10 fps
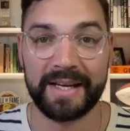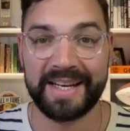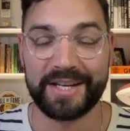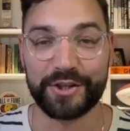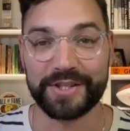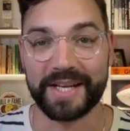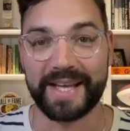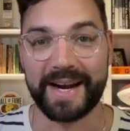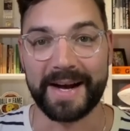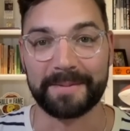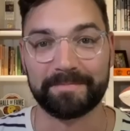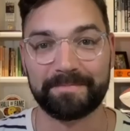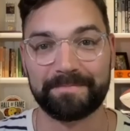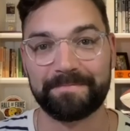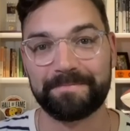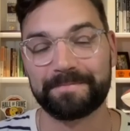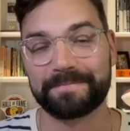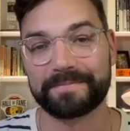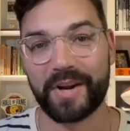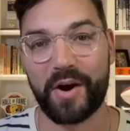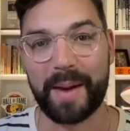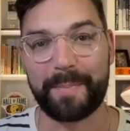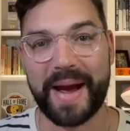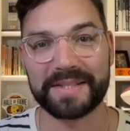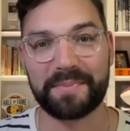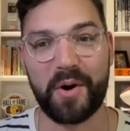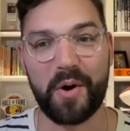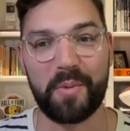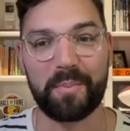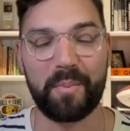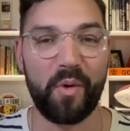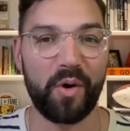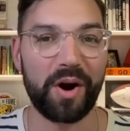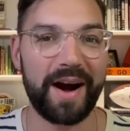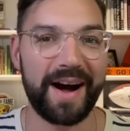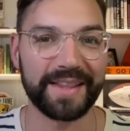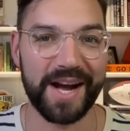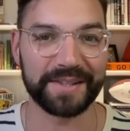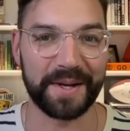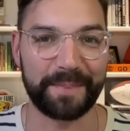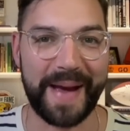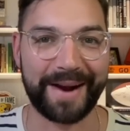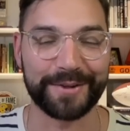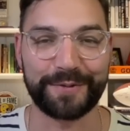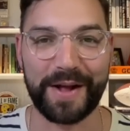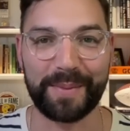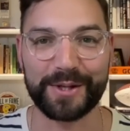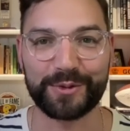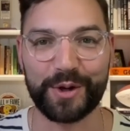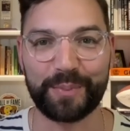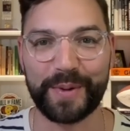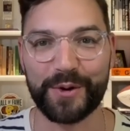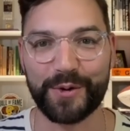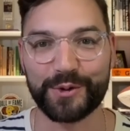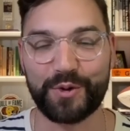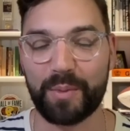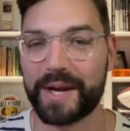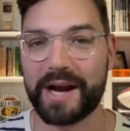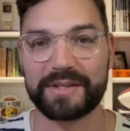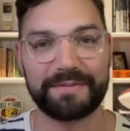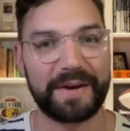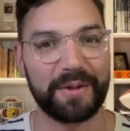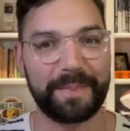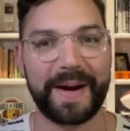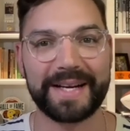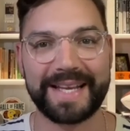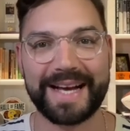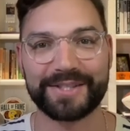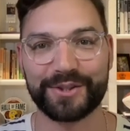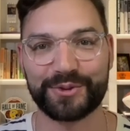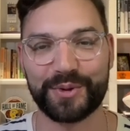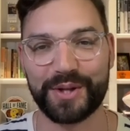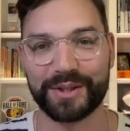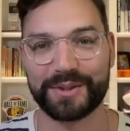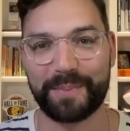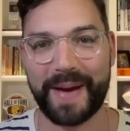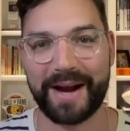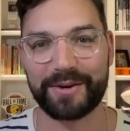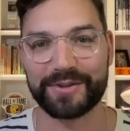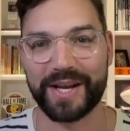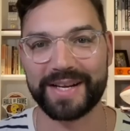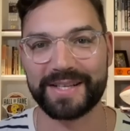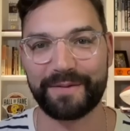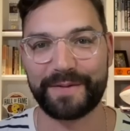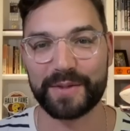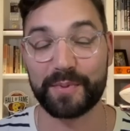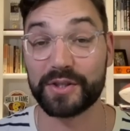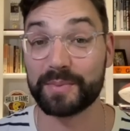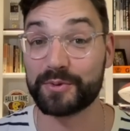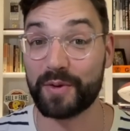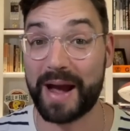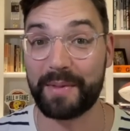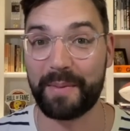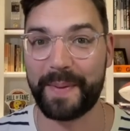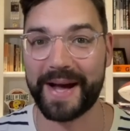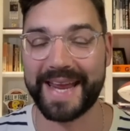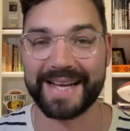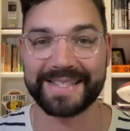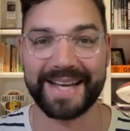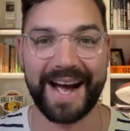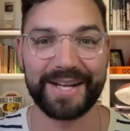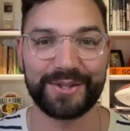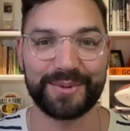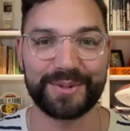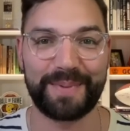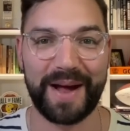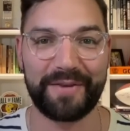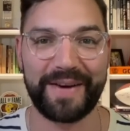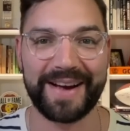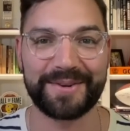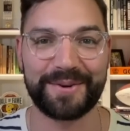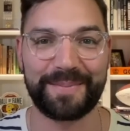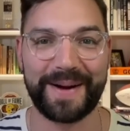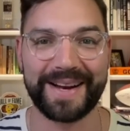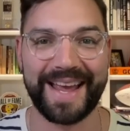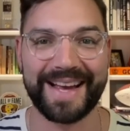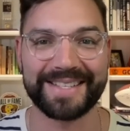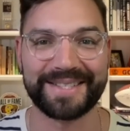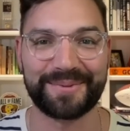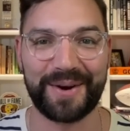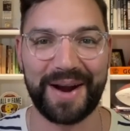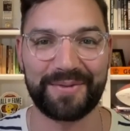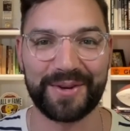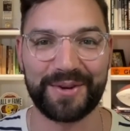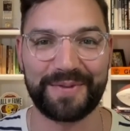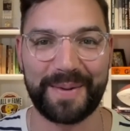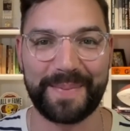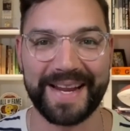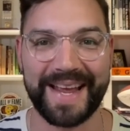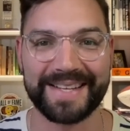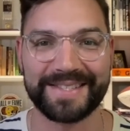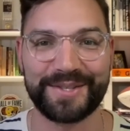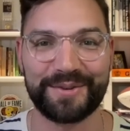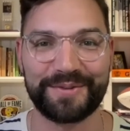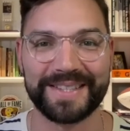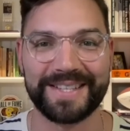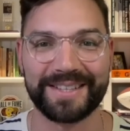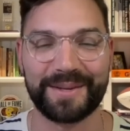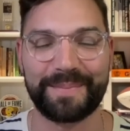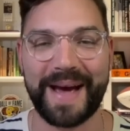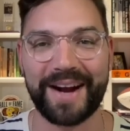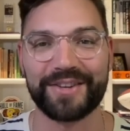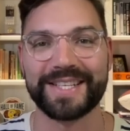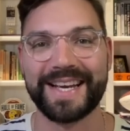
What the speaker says: It's just not that high. All right, back tomorrow. More on Locked On Packers. Follow me on Twitter, Peter_Bukowski. Follow the podcast on Twitter, Locked On Packers. Like us on Facebook. Subscribe to the podcast, iTunes, Spotify, Google Podcasts, wherever you find podcasts, you'll find Locked On Packers.